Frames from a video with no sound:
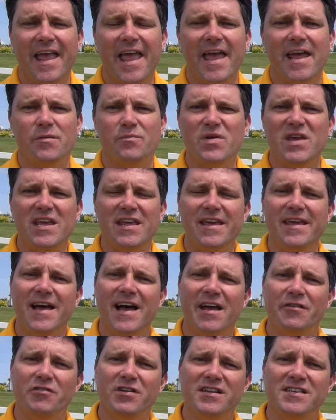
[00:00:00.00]
and
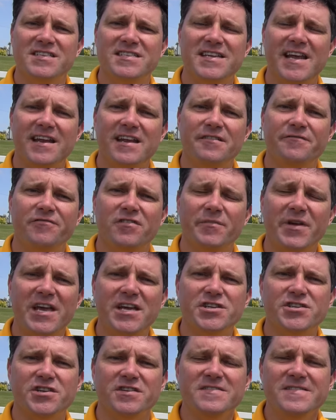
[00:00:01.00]
PEI real estate
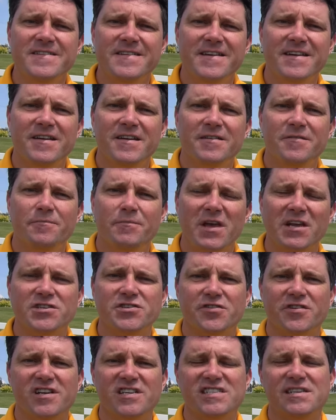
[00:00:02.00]
information, make
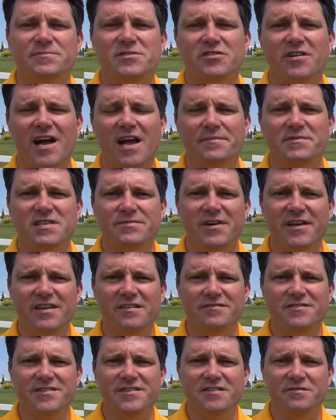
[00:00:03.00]
sure you subscribe to my
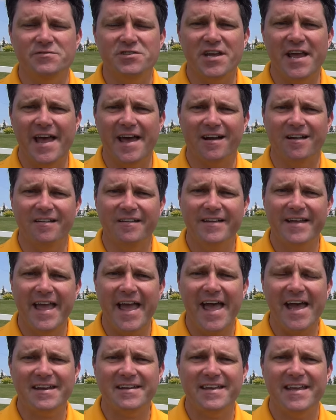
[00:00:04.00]
YouTube channel
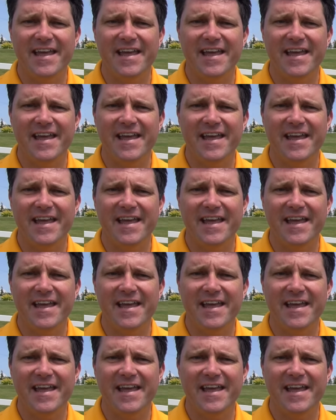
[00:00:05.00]
at